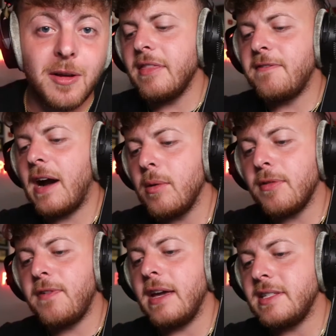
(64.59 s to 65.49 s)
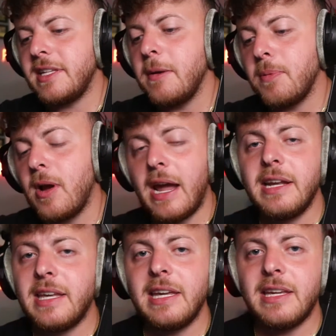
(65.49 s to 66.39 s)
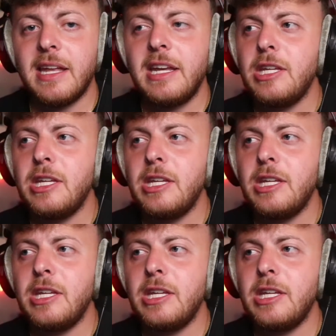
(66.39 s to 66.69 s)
In the fight with FaZe Temperrr and King Kenny,